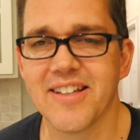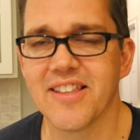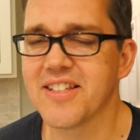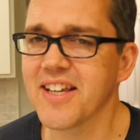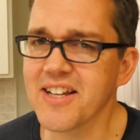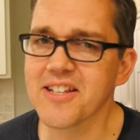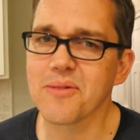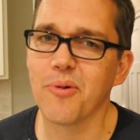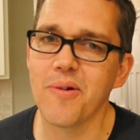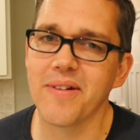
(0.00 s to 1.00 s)
The second
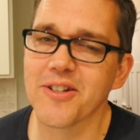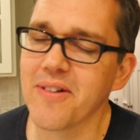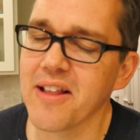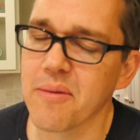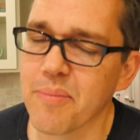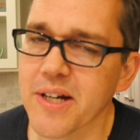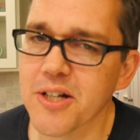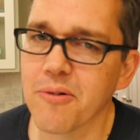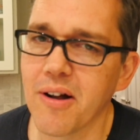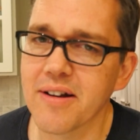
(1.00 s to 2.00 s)
disappointment is really the
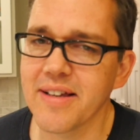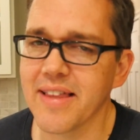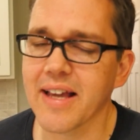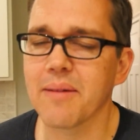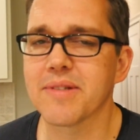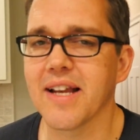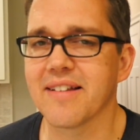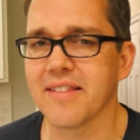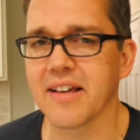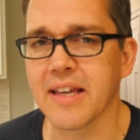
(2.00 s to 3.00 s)
picture quality, and that comes
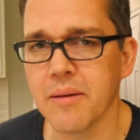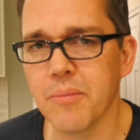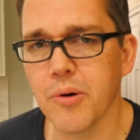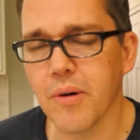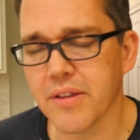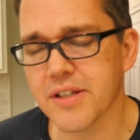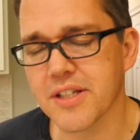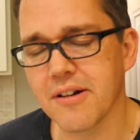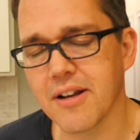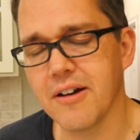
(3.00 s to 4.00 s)
down to the gimbal on the
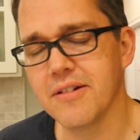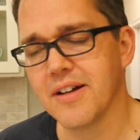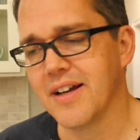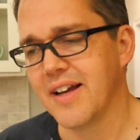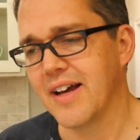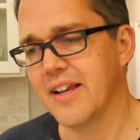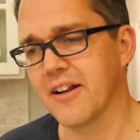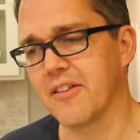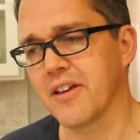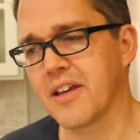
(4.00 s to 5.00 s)
Solo. You
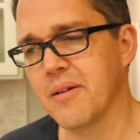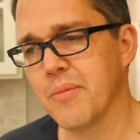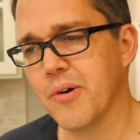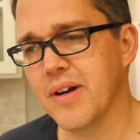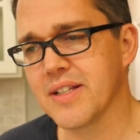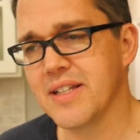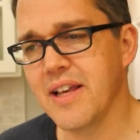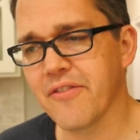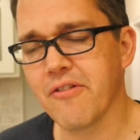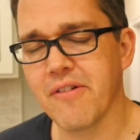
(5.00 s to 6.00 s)
know, the gimbal has
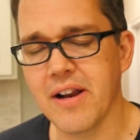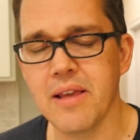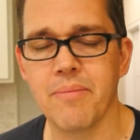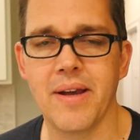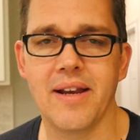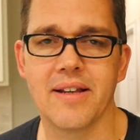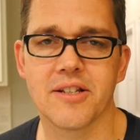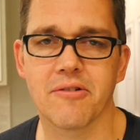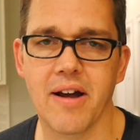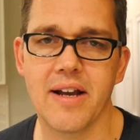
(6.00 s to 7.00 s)
never really been
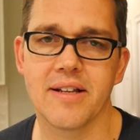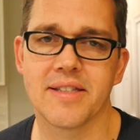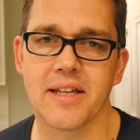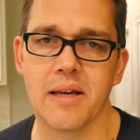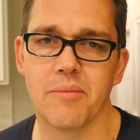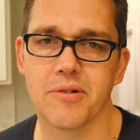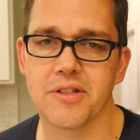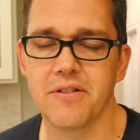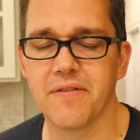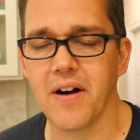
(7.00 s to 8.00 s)
as great as the
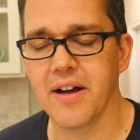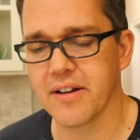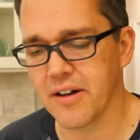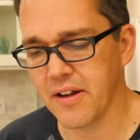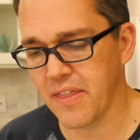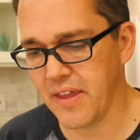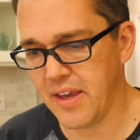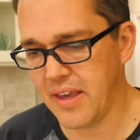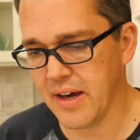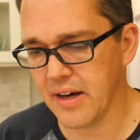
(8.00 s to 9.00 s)
gimbals you find on
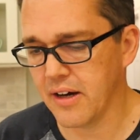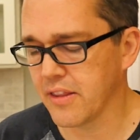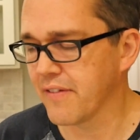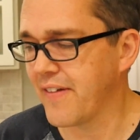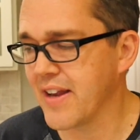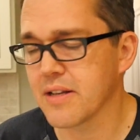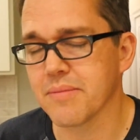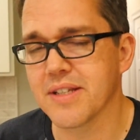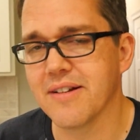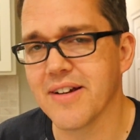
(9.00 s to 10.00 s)
the
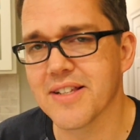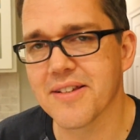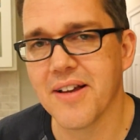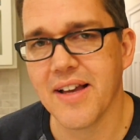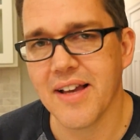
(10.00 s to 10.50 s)
Phantom series.